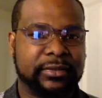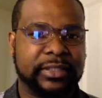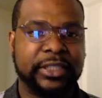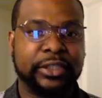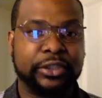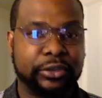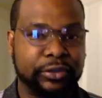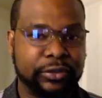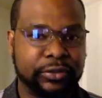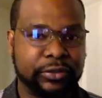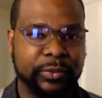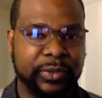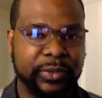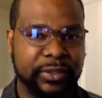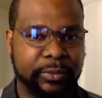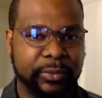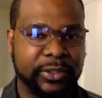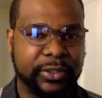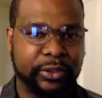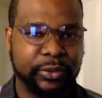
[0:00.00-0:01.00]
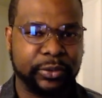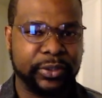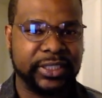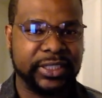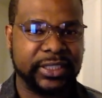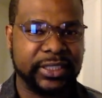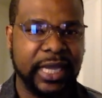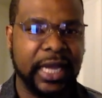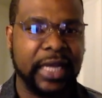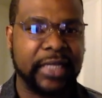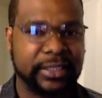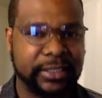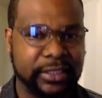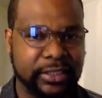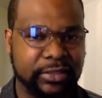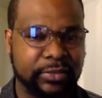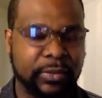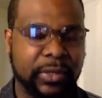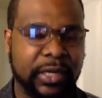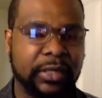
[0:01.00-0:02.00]
issues with duties and
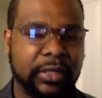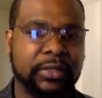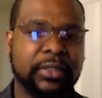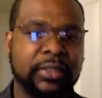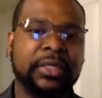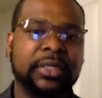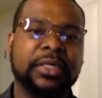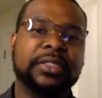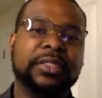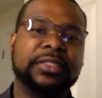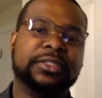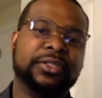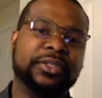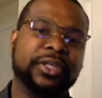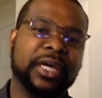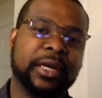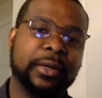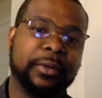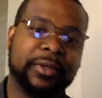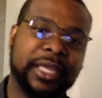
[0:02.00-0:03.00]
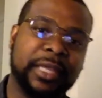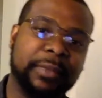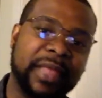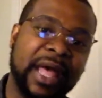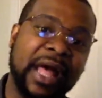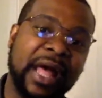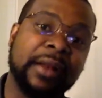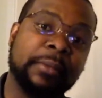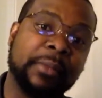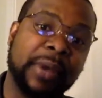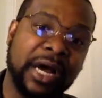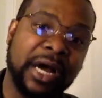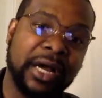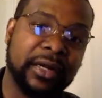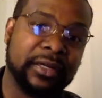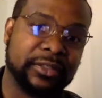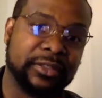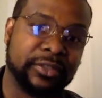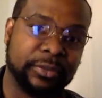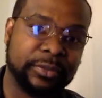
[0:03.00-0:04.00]
taxes as well. So you got to keep that in
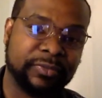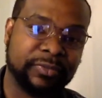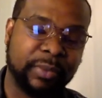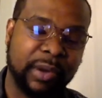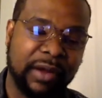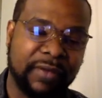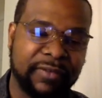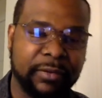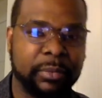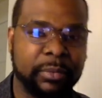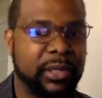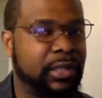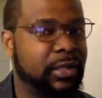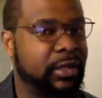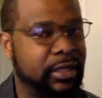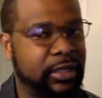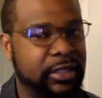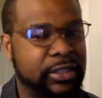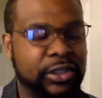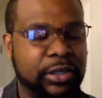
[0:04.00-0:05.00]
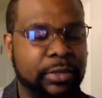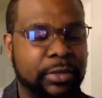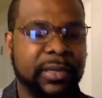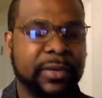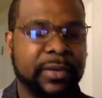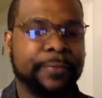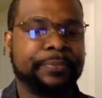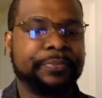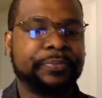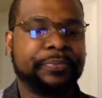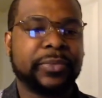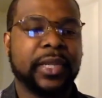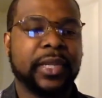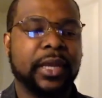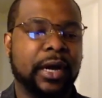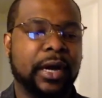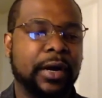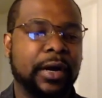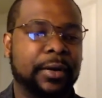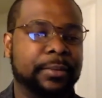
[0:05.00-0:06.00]
mind in terms of profitability and shipping.
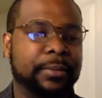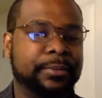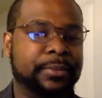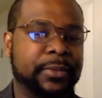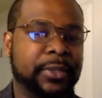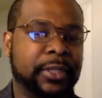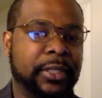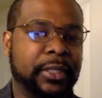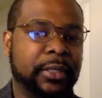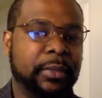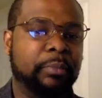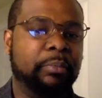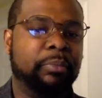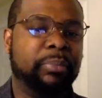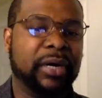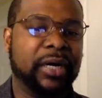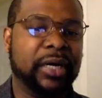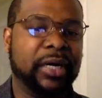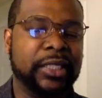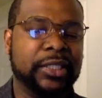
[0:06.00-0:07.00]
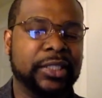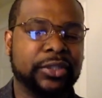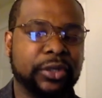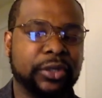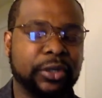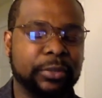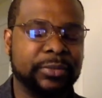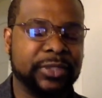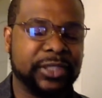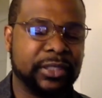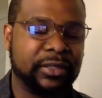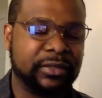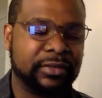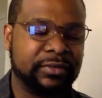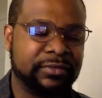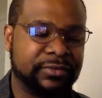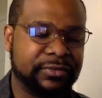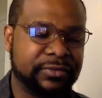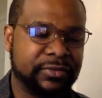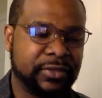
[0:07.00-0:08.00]
But in terms
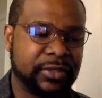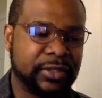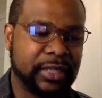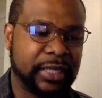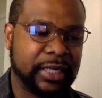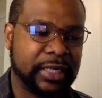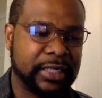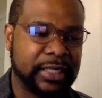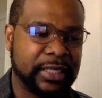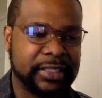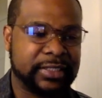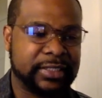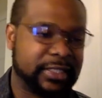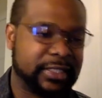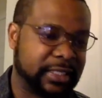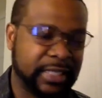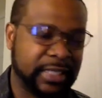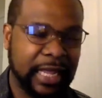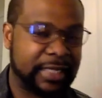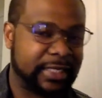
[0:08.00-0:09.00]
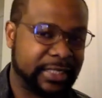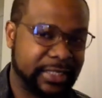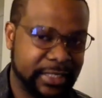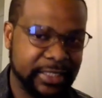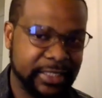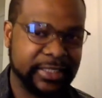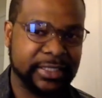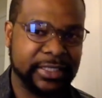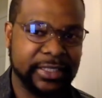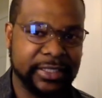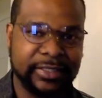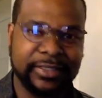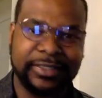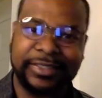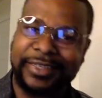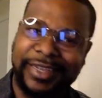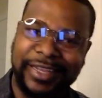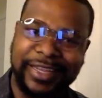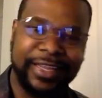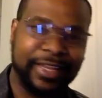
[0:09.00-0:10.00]
of, like, let's say that didn't
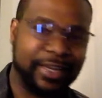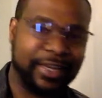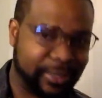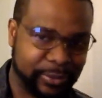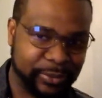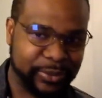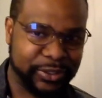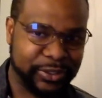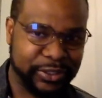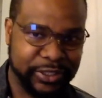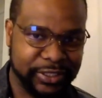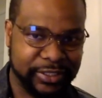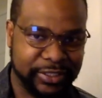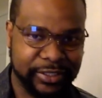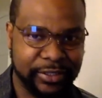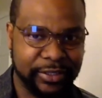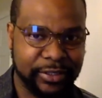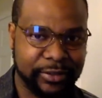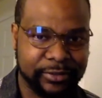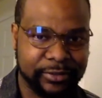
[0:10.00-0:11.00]
exist and it was just,